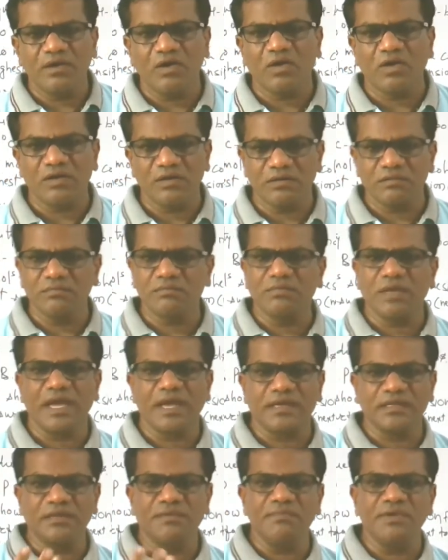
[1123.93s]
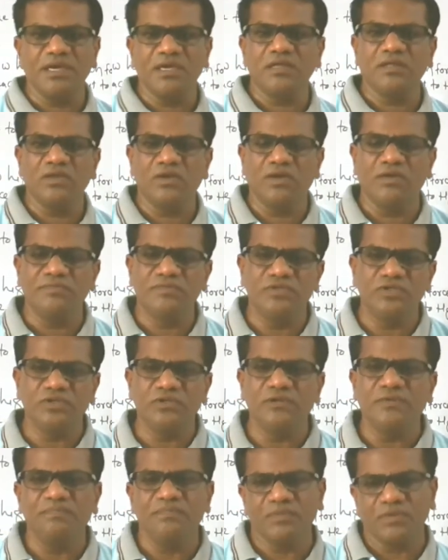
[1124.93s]
or at the beginning of
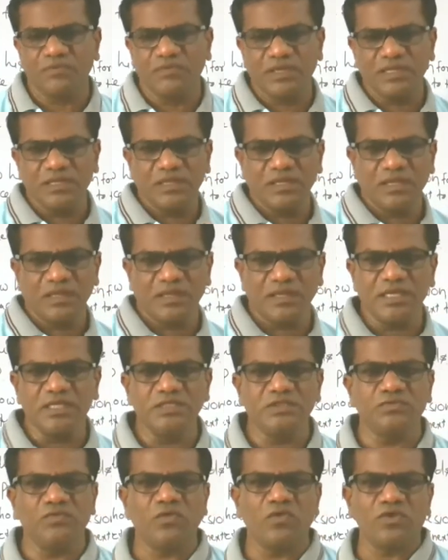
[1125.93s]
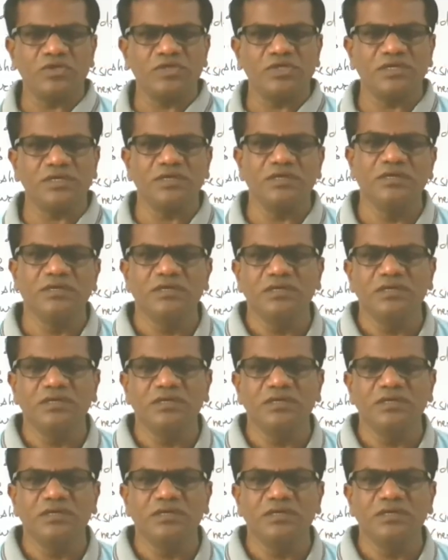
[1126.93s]
June when there is water.